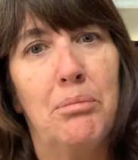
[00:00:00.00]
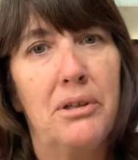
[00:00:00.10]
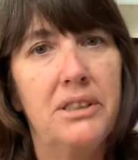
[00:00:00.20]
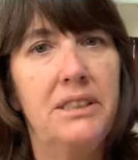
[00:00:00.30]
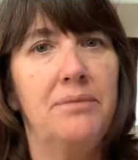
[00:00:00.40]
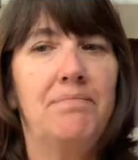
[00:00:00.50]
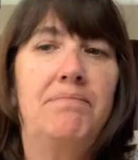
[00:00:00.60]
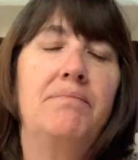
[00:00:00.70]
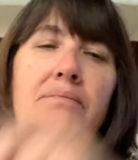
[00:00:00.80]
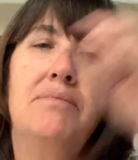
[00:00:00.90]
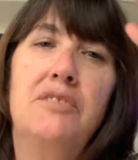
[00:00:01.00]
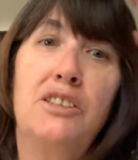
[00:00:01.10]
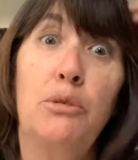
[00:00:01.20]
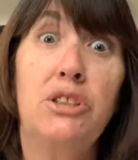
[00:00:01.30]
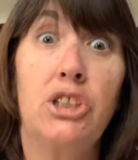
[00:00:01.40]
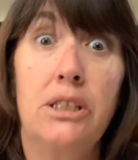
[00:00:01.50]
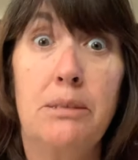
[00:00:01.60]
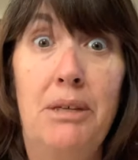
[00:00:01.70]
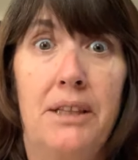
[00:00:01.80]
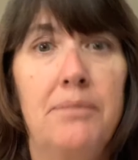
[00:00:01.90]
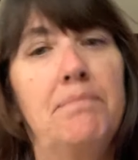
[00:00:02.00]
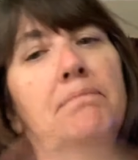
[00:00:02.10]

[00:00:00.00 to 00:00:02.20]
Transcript: person. So was John Smith.